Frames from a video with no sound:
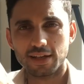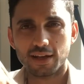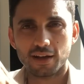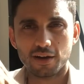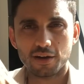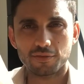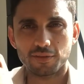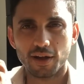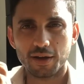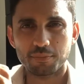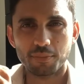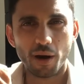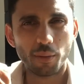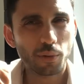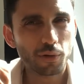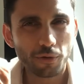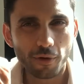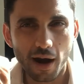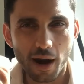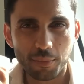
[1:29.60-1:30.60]
kind of like
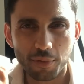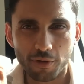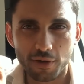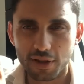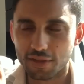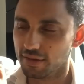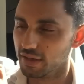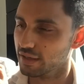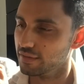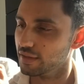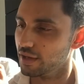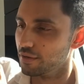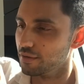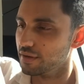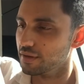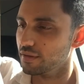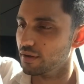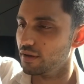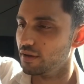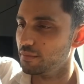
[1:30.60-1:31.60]
bubble wrap or anything in there
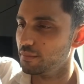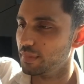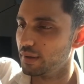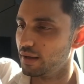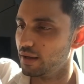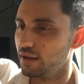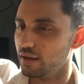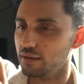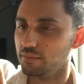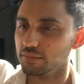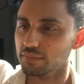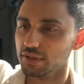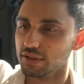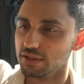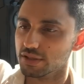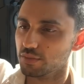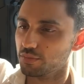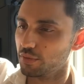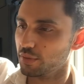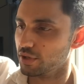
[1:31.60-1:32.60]
either, because
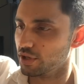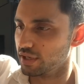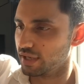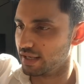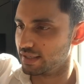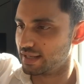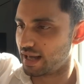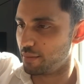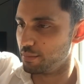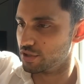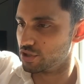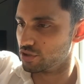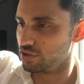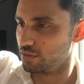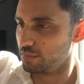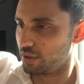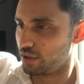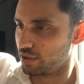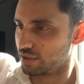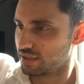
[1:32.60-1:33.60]
you're probably going to get damage on the
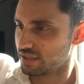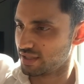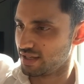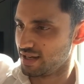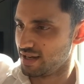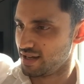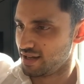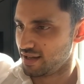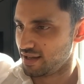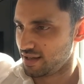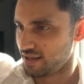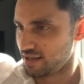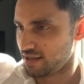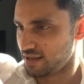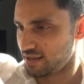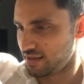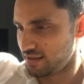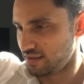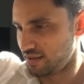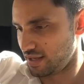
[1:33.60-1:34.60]
box.
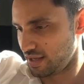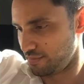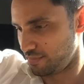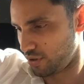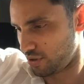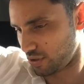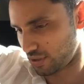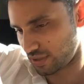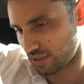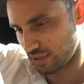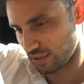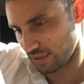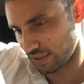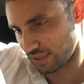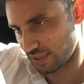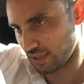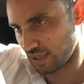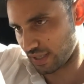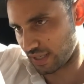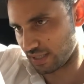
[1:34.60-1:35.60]
The box
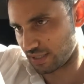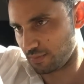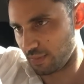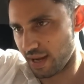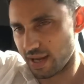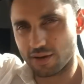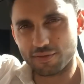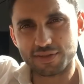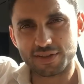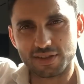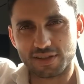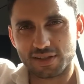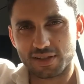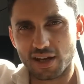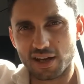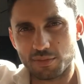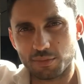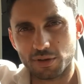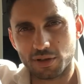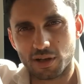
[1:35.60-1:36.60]
looks like it's made of
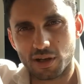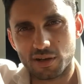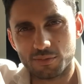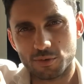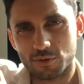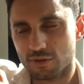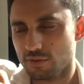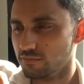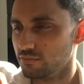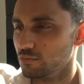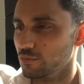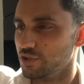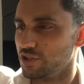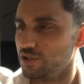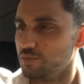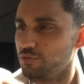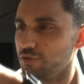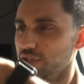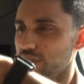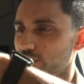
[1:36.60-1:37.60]
sustainable cardboard, which is
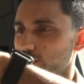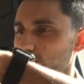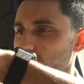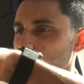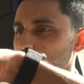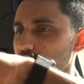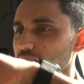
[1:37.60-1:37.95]
pretty cool.